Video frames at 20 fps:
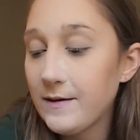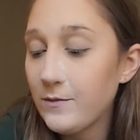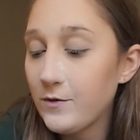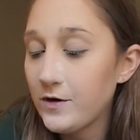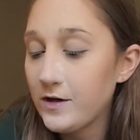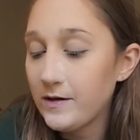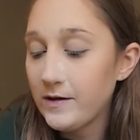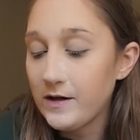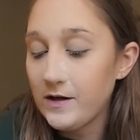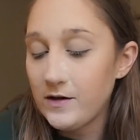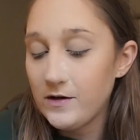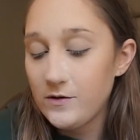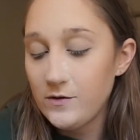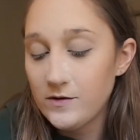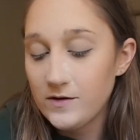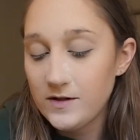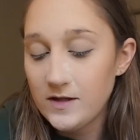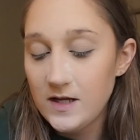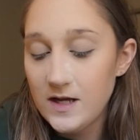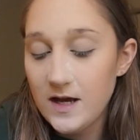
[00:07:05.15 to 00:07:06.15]
I'm going to
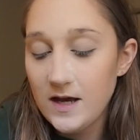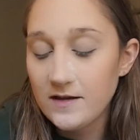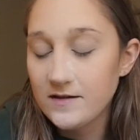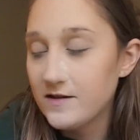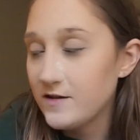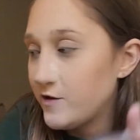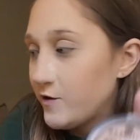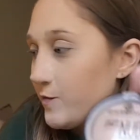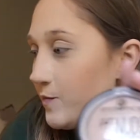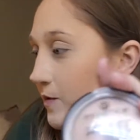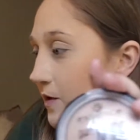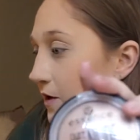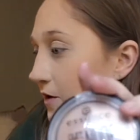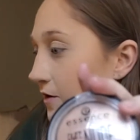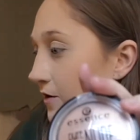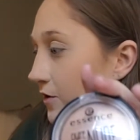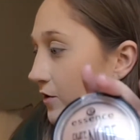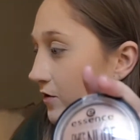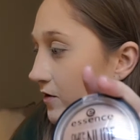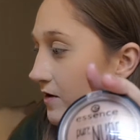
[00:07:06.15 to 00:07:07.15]
use the Essence
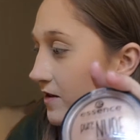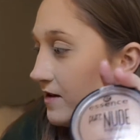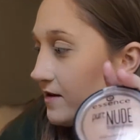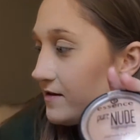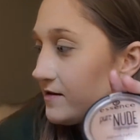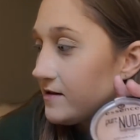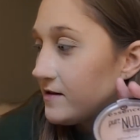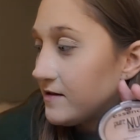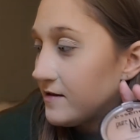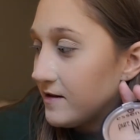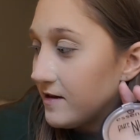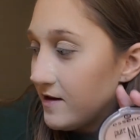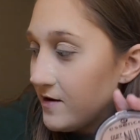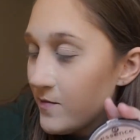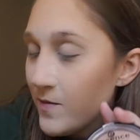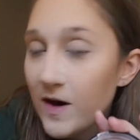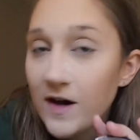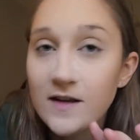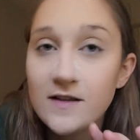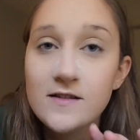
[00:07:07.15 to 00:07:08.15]
Pure Nude. This is the
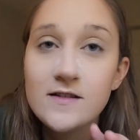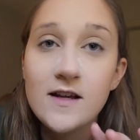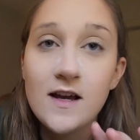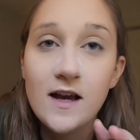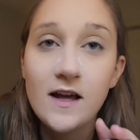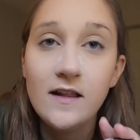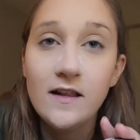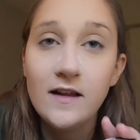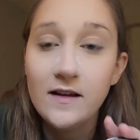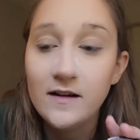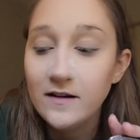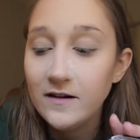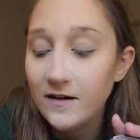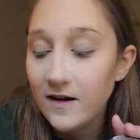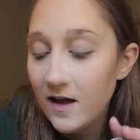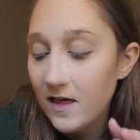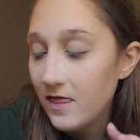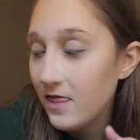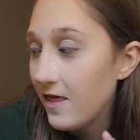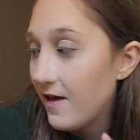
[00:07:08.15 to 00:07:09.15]
best
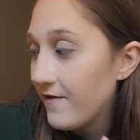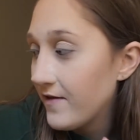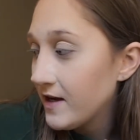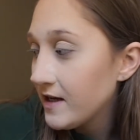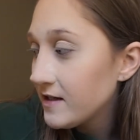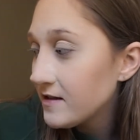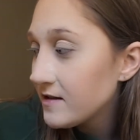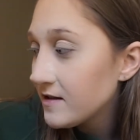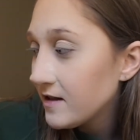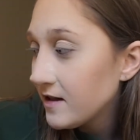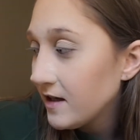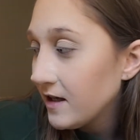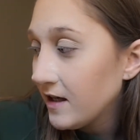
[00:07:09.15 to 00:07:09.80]
highlighter. I love it.